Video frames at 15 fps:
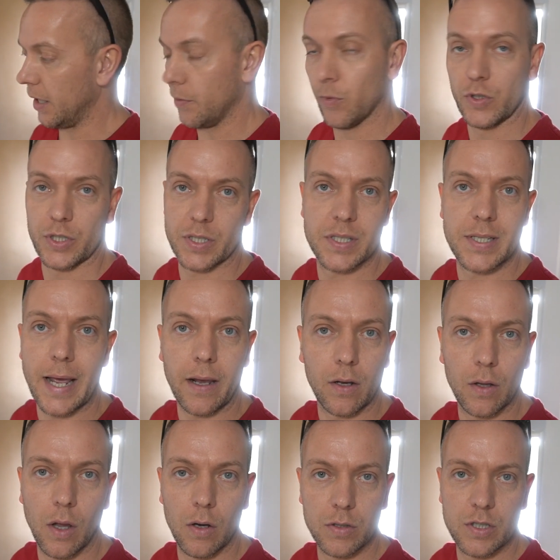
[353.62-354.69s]
it will just stay
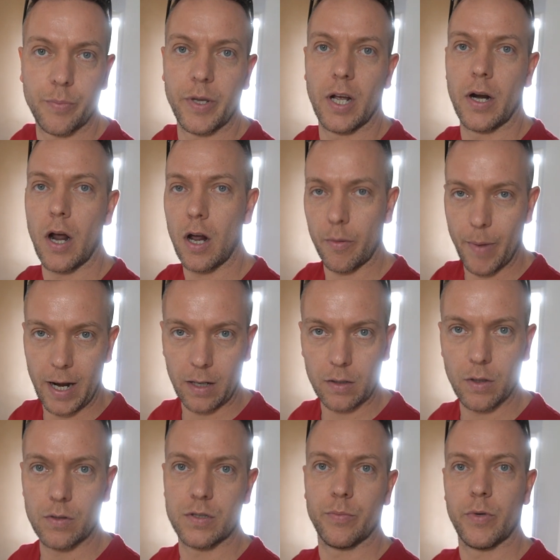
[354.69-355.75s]
closed. It'll be on an automatic
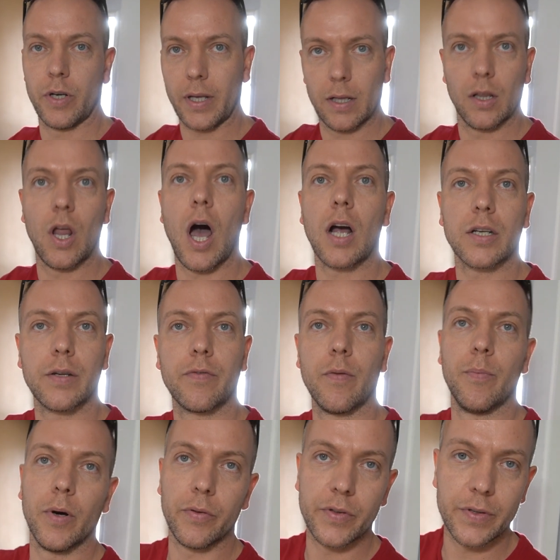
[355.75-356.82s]
closer, but it'll get locked from both